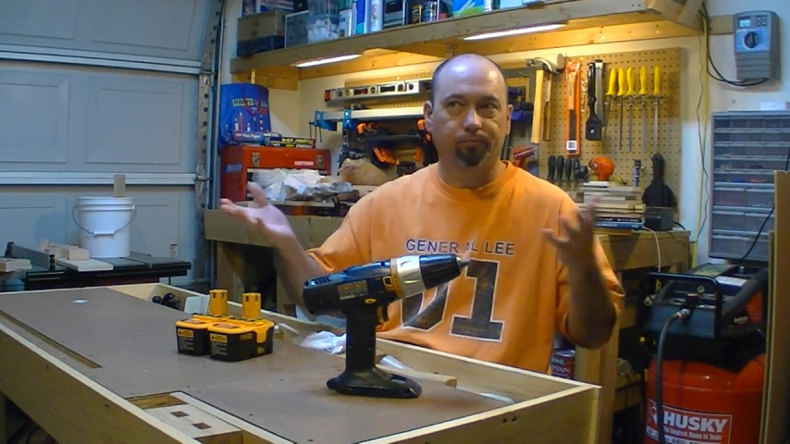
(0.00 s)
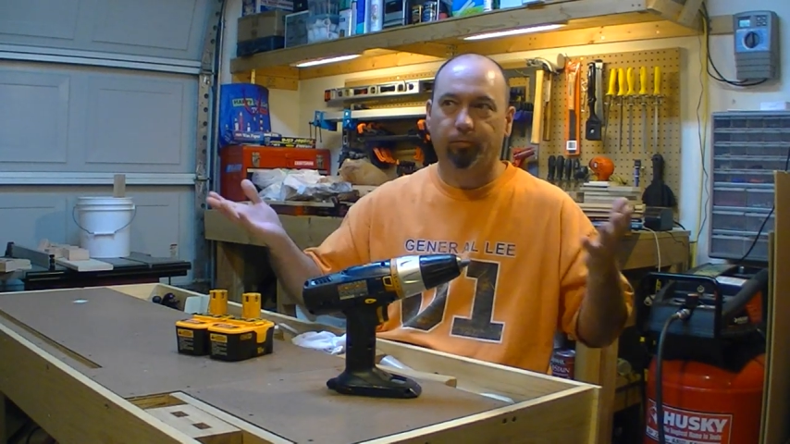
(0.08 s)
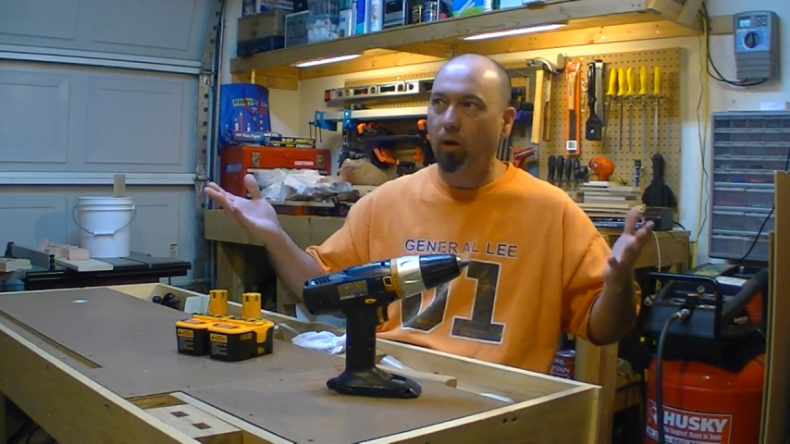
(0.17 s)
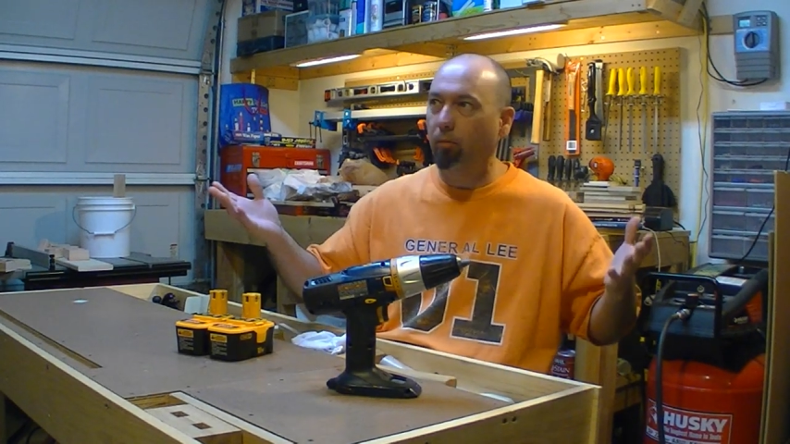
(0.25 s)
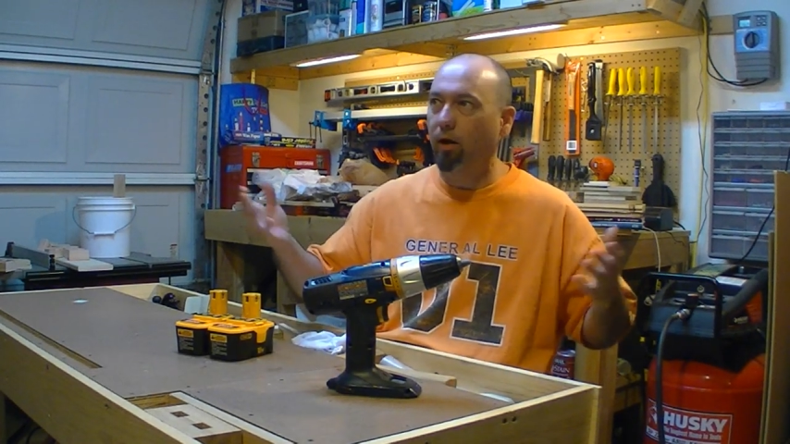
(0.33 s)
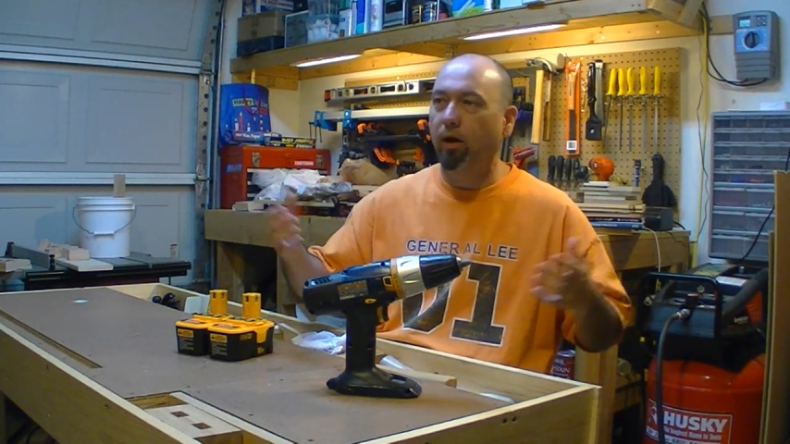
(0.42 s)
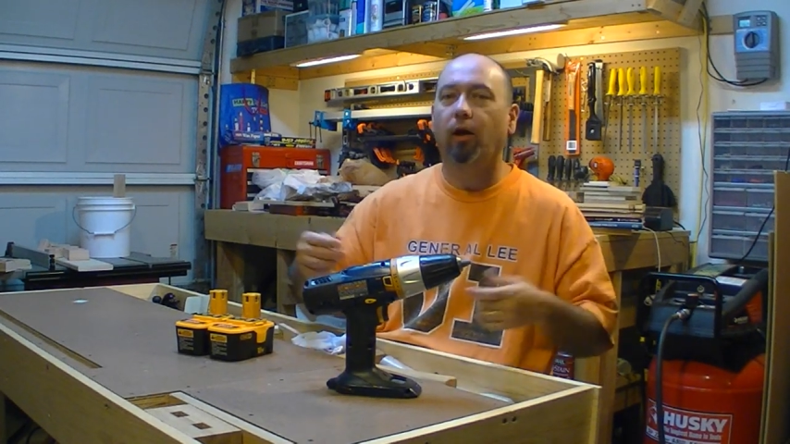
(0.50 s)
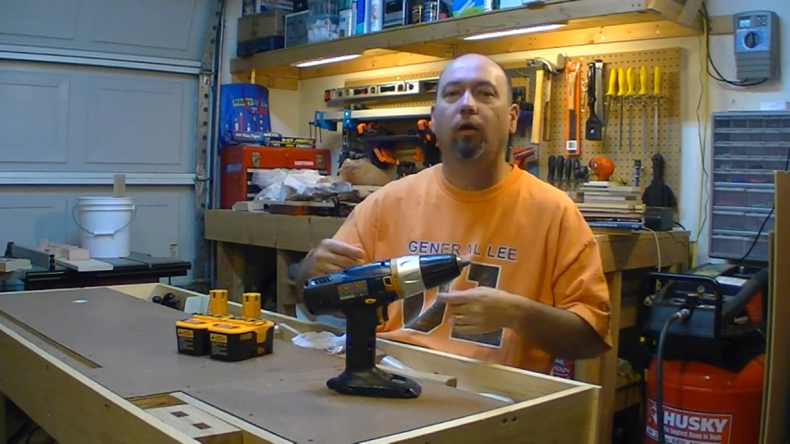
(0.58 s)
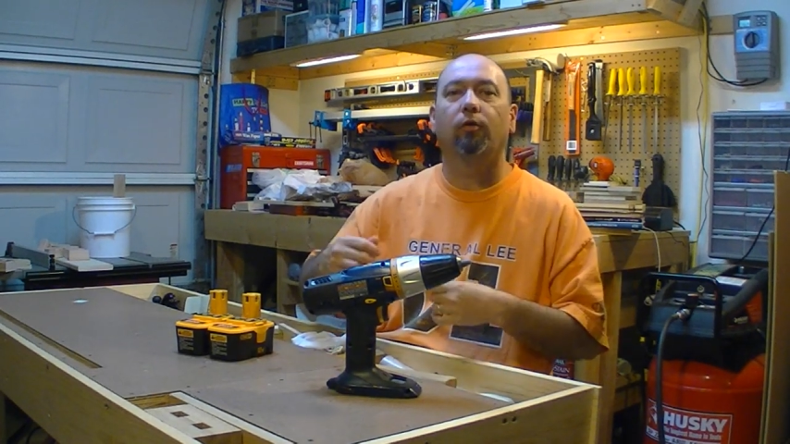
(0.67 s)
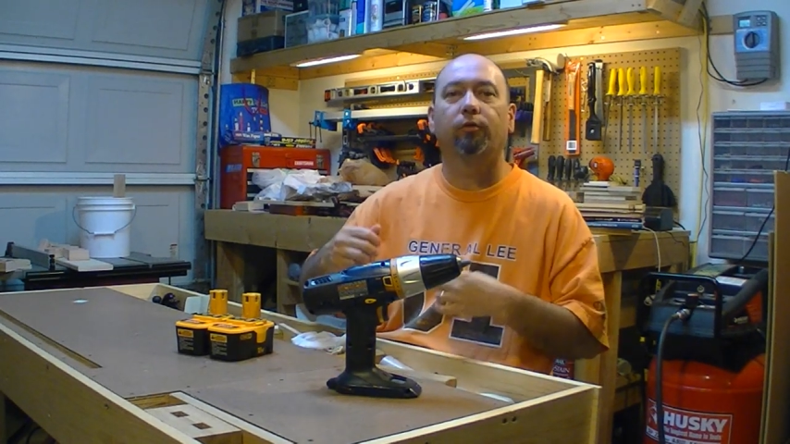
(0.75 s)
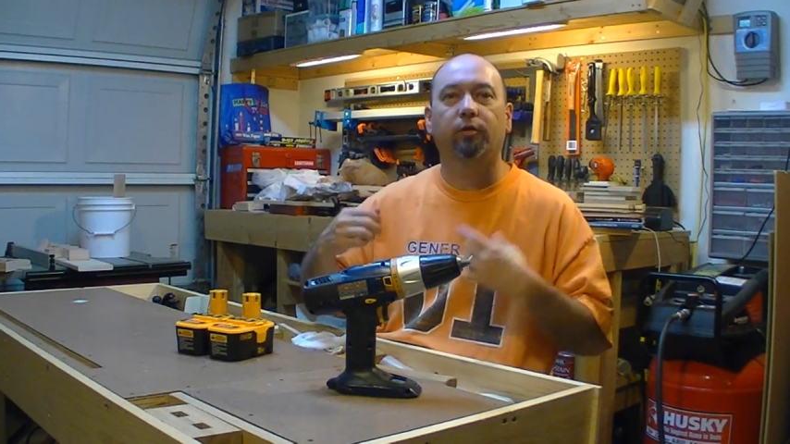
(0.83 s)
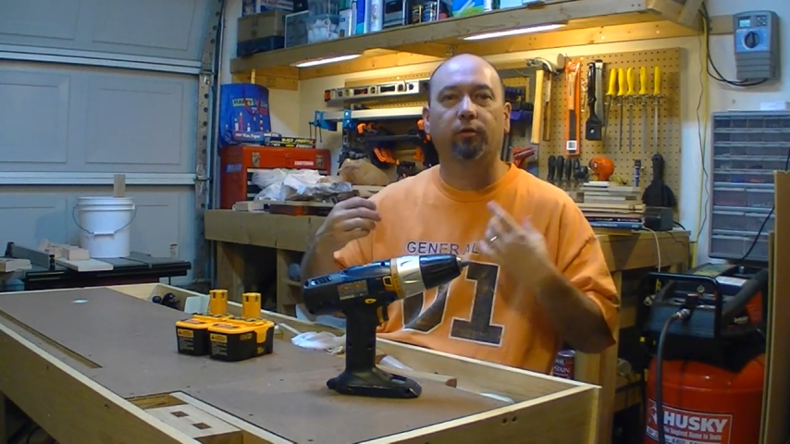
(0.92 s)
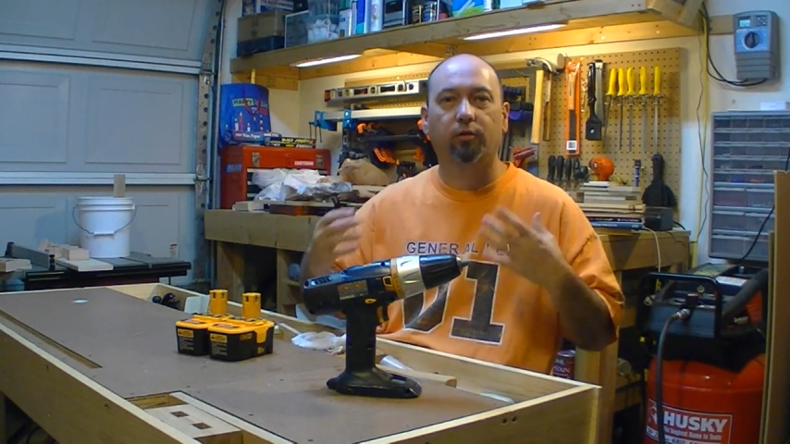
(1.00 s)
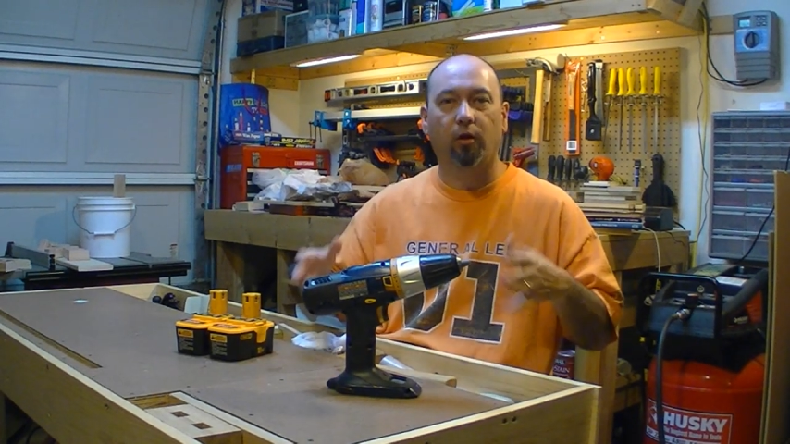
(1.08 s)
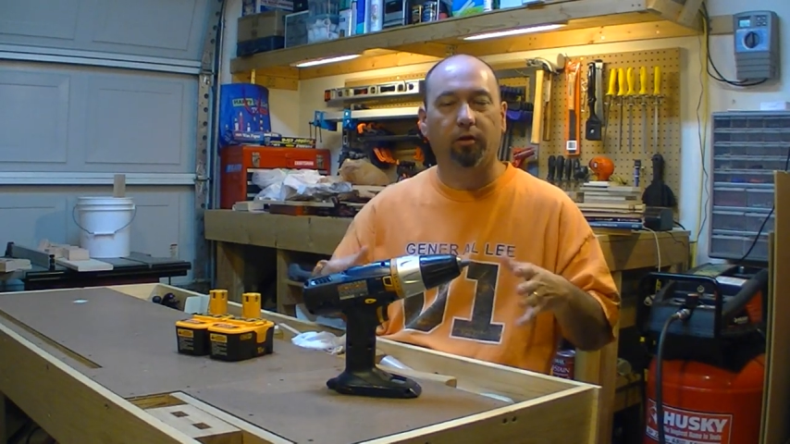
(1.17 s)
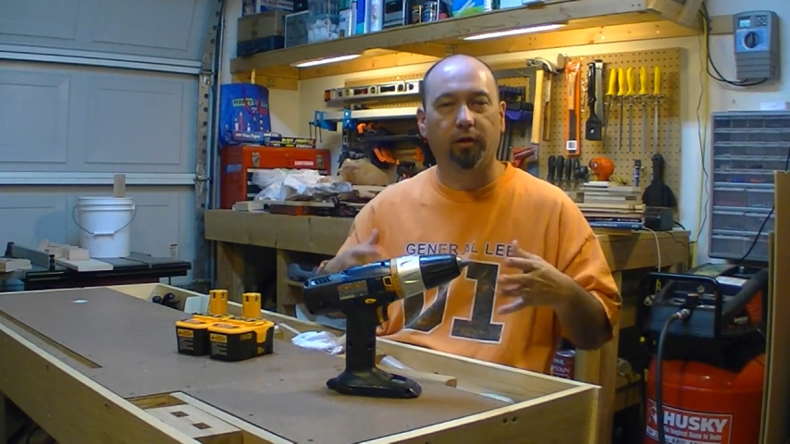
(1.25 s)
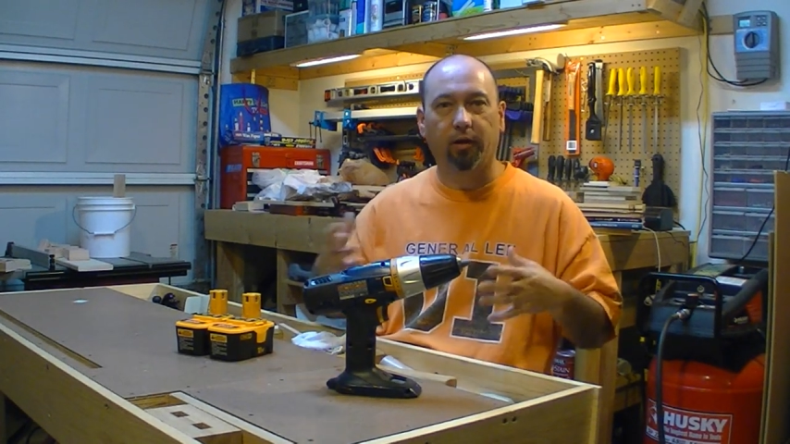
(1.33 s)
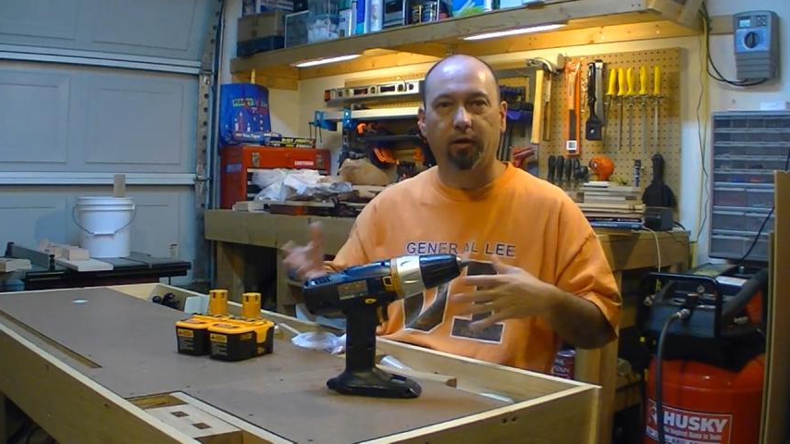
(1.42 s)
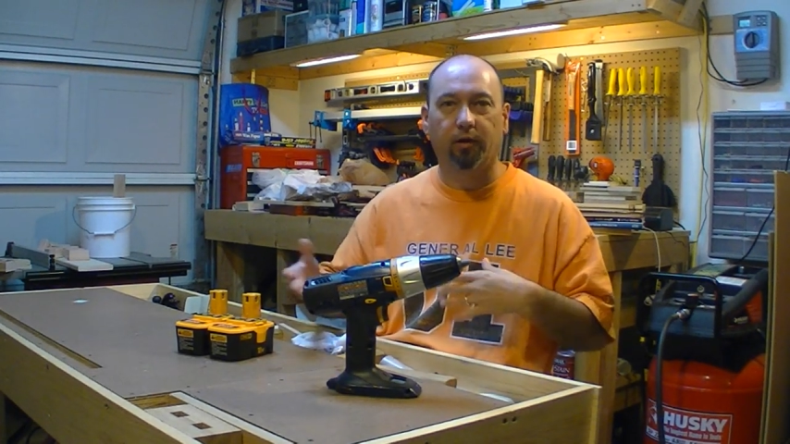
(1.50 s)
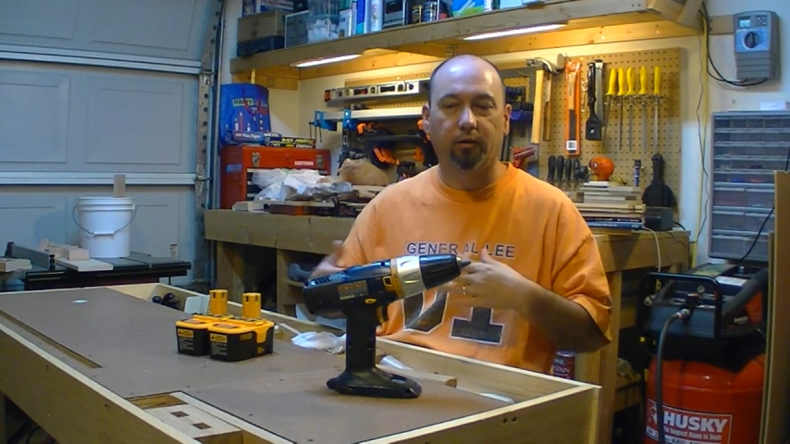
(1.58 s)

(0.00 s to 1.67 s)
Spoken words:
bought my house and started getting